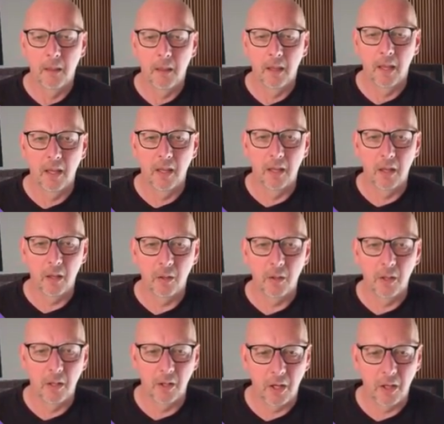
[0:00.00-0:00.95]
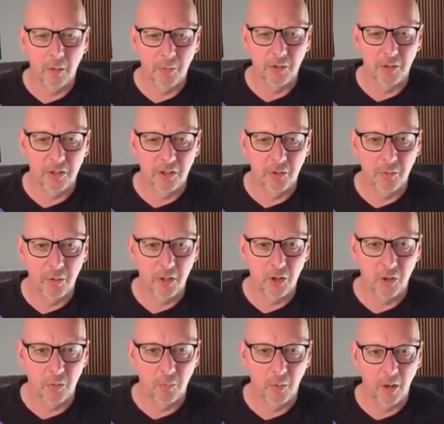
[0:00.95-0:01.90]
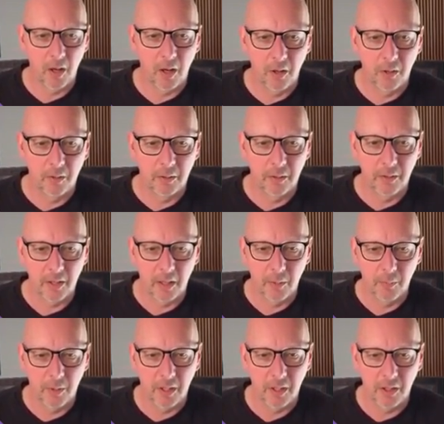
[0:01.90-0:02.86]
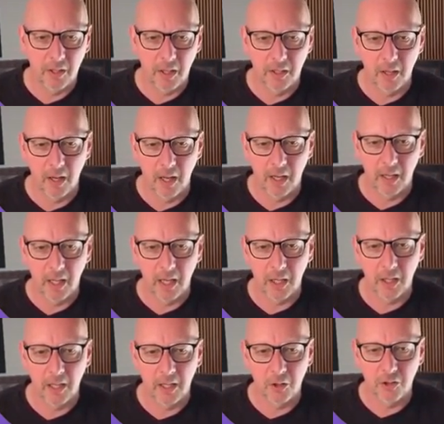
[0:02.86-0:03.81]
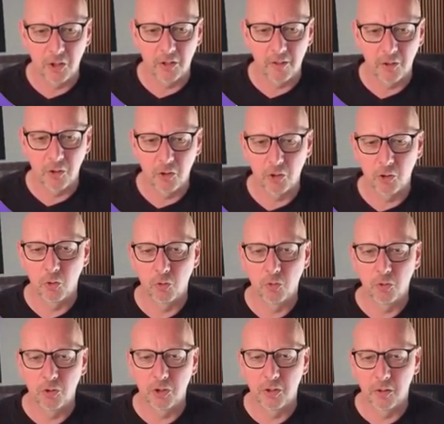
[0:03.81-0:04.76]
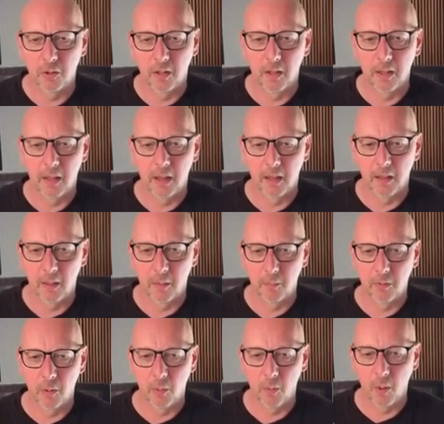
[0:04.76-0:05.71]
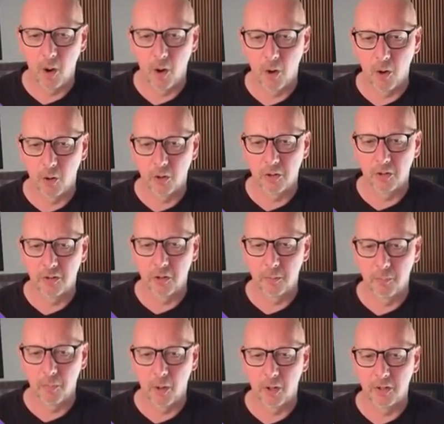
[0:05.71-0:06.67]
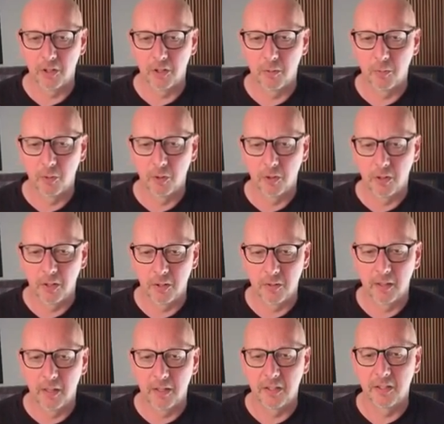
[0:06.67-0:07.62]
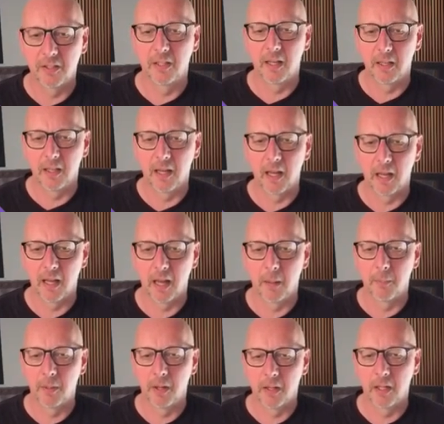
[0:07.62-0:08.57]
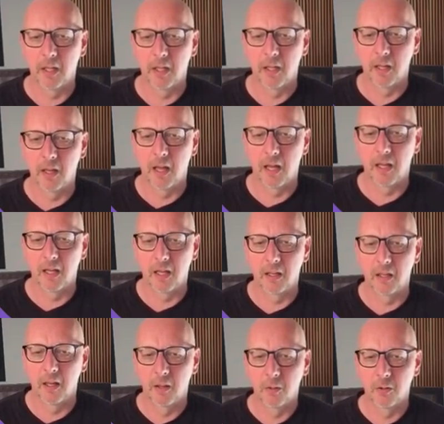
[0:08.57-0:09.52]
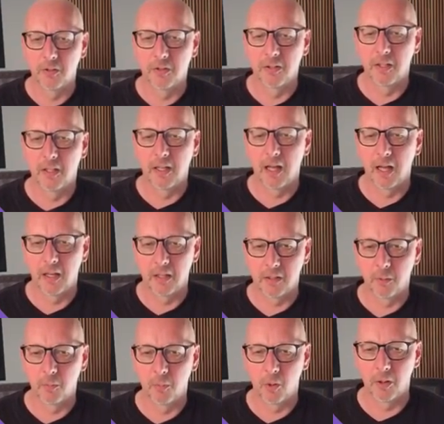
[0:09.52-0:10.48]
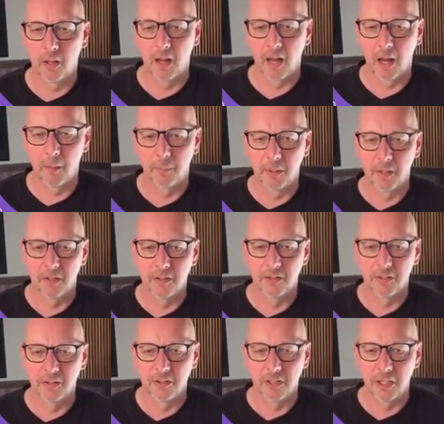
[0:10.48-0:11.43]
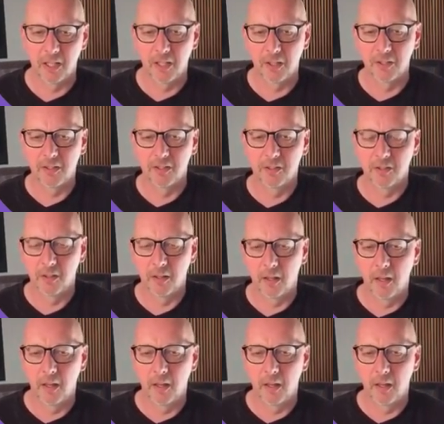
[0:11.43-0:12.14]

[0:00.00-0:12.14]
And now here comes the special part, namely that I can actually choose from all the possible events that can happen here. I can now select what happens, yes,